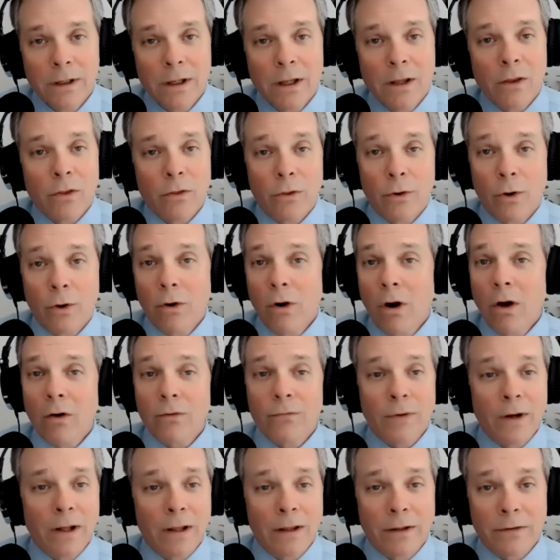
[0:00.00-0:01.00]
They're all
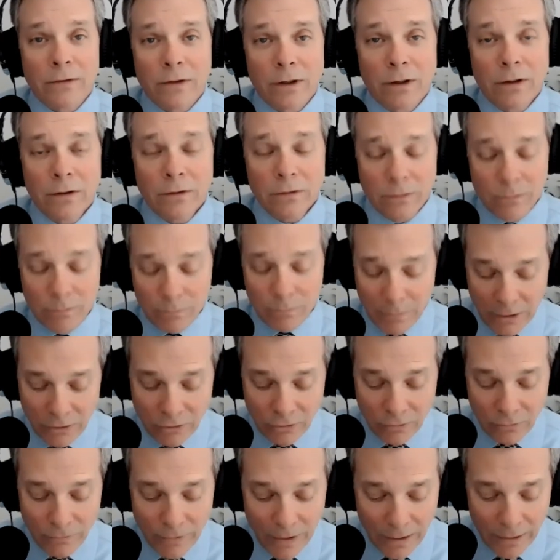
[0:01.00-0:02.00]
volunteers,
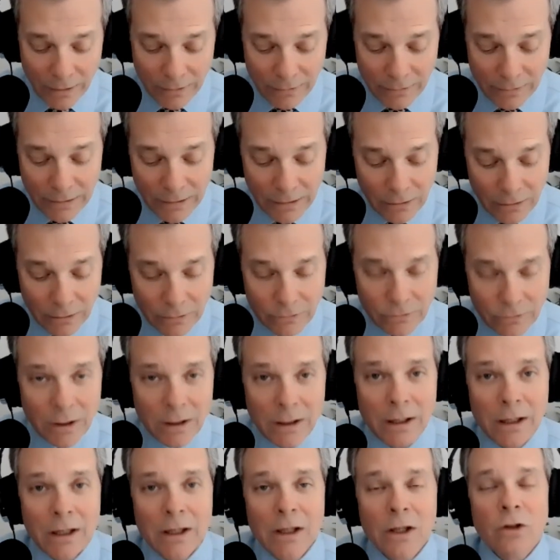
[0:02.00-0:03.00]
mentioned volunteers.
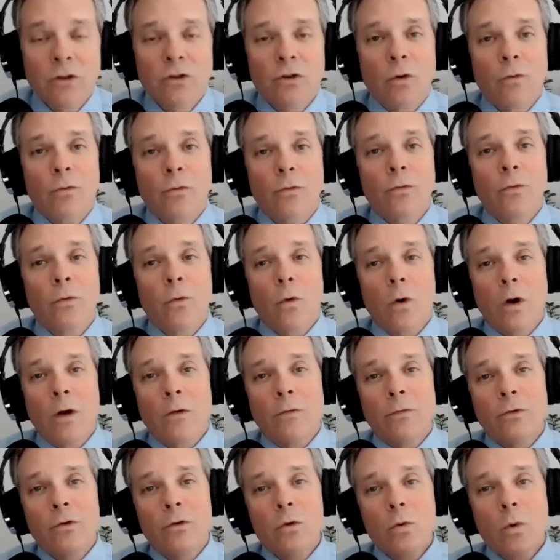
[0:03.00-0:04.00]
So
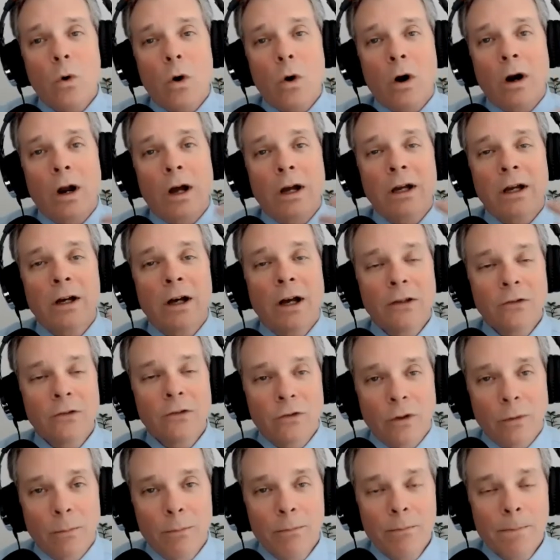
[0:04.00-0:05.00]
if you are
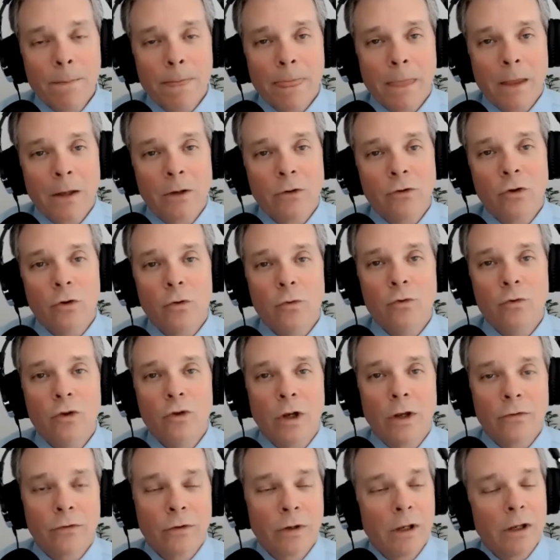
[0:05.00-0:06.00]
accustomed to
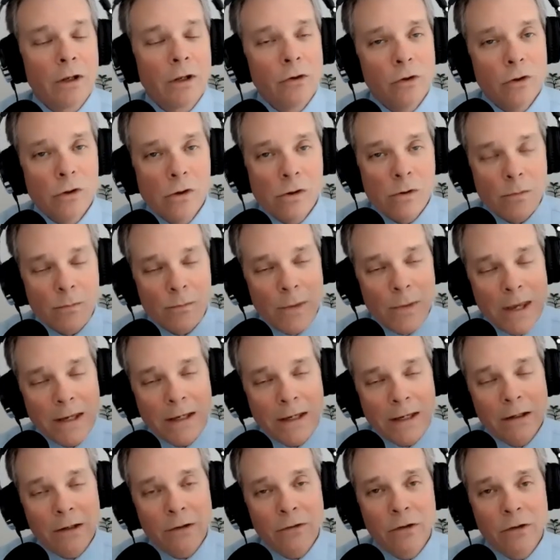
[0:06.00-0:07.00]
just
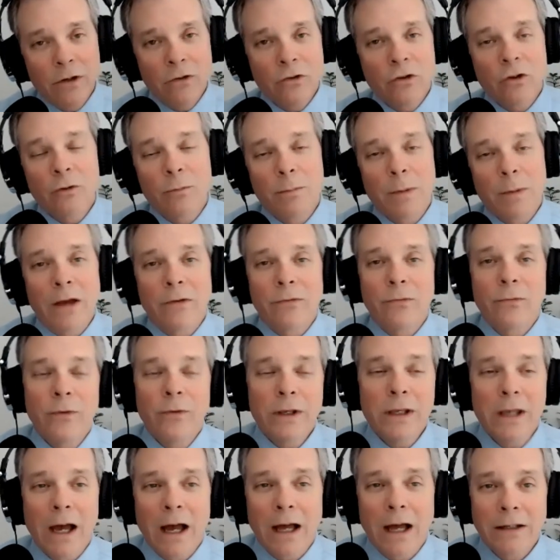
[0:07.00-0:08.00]
making decisions by
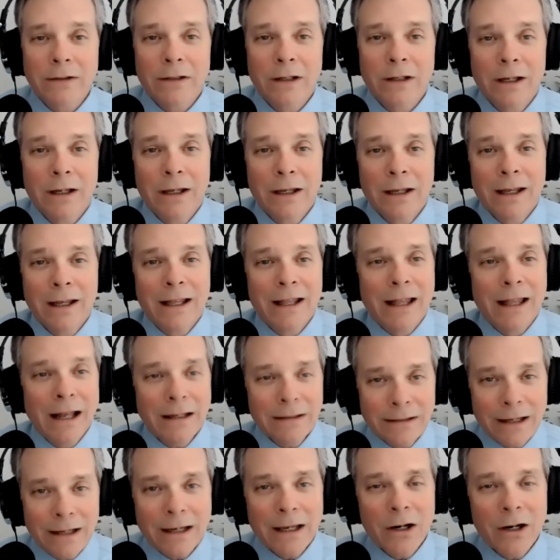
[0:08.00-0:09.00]
fiat,
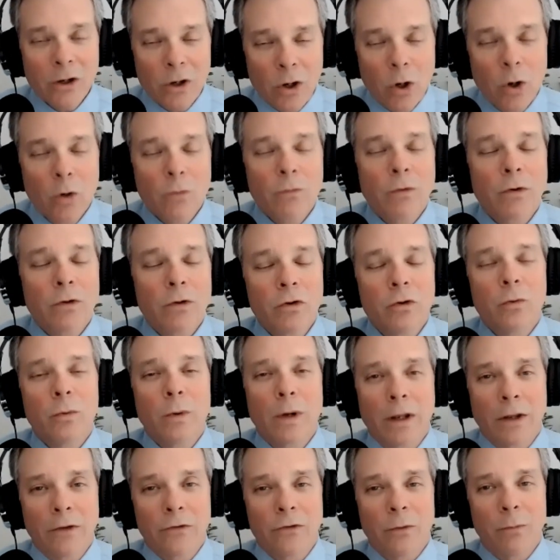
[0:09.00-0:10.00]
that's not going to go over too
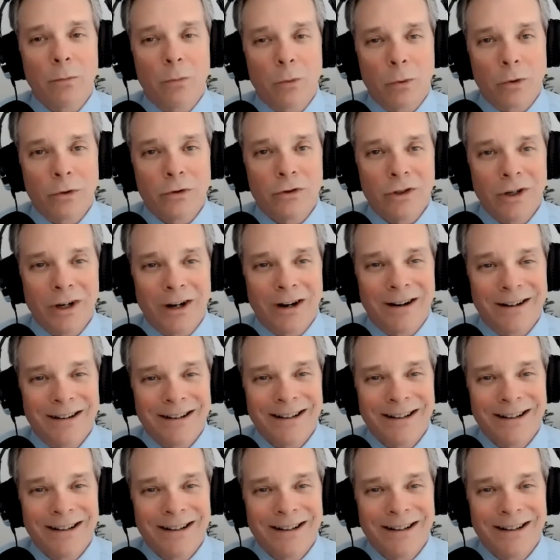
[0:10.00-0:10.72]
well as a board chair,